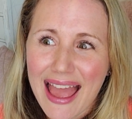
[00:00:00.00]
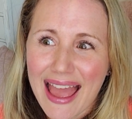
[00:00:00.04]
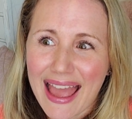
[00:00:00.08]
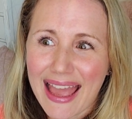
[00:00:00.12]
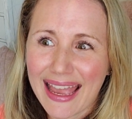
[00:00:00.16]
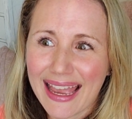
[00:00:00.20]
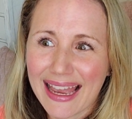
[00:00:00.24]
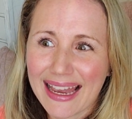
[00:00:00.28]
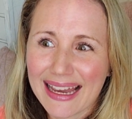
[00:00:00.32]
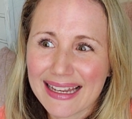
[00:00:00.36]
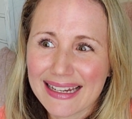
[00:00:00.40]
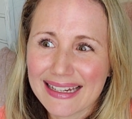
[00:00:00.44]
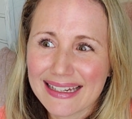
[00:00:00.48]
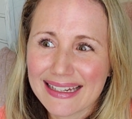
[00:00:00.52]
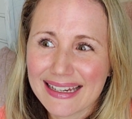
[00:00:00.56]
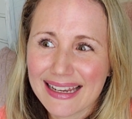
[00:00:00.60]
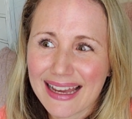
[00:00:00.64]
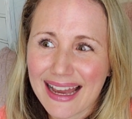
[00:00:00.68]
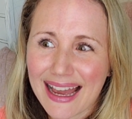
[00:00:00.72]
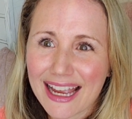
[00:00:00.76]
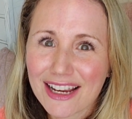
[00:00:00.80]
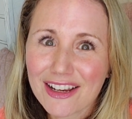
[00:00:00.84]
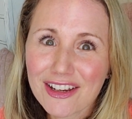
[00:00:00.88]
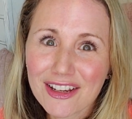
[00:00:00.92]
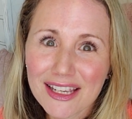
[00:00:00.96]
And
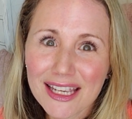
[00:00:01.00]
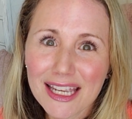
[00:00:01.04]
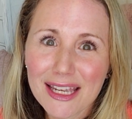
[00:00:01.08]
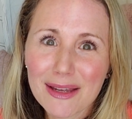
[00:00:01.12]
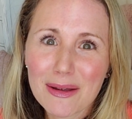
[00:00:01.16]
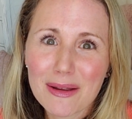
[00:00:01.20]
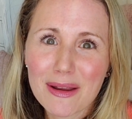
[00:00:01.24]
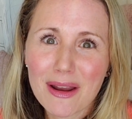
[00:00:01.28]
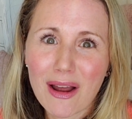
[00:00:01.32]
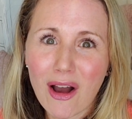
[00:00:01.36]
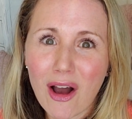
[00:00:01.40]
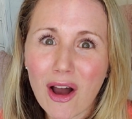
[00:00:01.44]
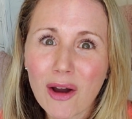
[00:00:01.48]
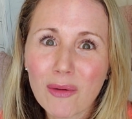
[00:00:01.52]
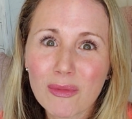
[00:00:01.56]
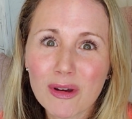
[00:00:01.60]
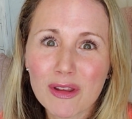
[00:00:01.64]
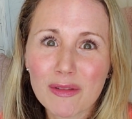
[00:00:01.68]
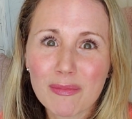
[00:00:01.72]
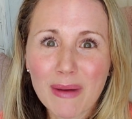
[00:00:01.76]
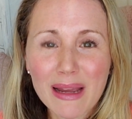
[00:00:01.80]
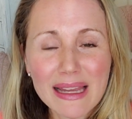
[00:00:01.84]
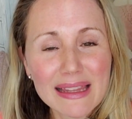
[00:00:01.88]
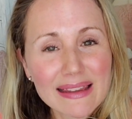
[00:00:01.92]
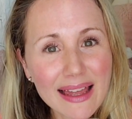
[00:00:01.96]
I could get on
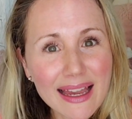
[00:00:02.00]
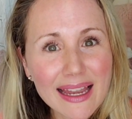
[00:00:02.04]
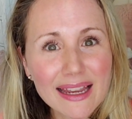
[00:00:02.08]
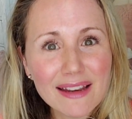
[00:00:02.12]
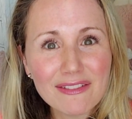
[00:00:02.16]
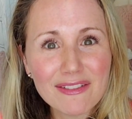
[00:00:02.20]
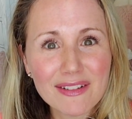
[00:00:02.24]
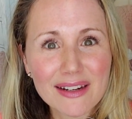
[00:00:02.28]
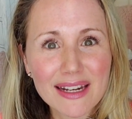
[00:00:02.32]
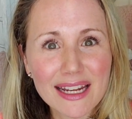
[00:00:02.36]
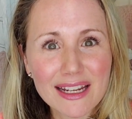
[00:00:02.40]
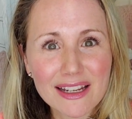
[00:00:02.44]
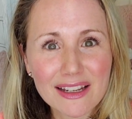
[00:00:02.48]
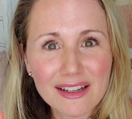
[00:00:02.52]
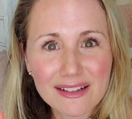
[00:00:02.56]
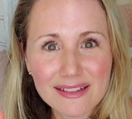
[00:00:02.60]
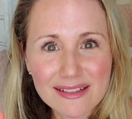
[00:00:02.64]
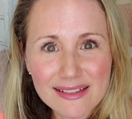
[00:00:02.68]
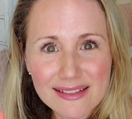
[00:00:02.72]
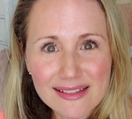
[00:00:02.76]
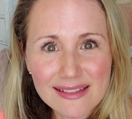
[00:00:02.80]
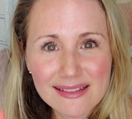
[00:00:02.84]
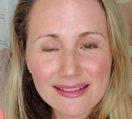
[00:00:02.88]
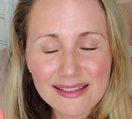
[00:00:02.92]
with my life, and I could,